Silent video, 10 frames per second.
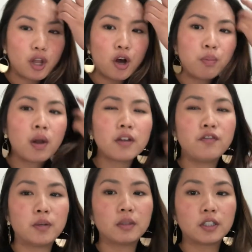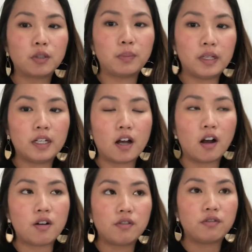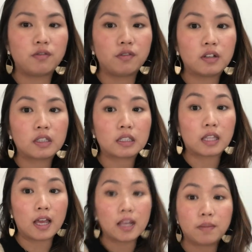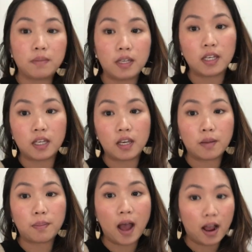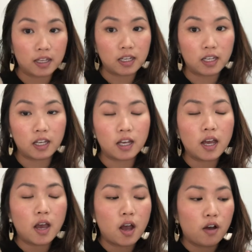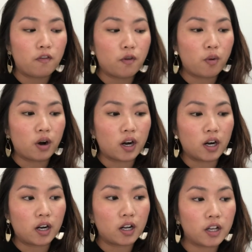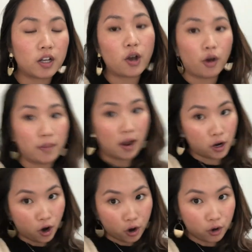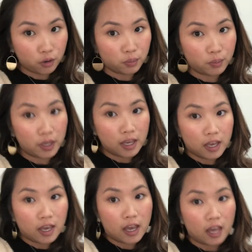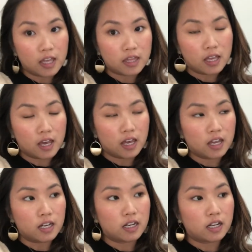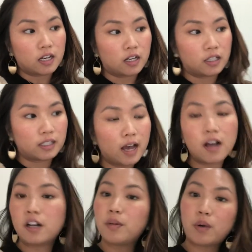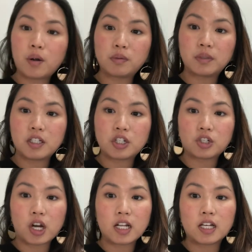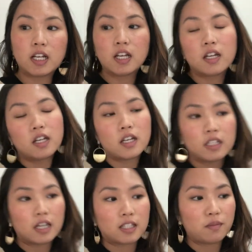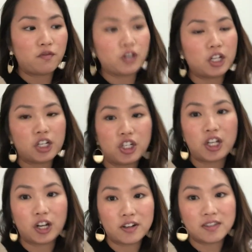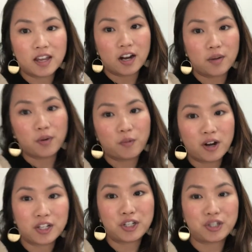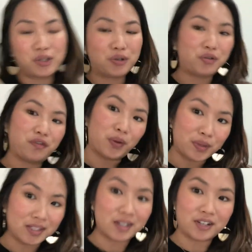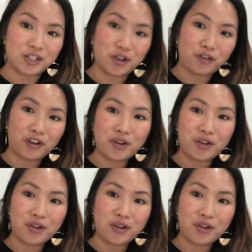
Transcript: I'll probably film a little bit of like me packing for going back home and then yeah, probably just try to get some footage here and there, but wanted to film this little intro for you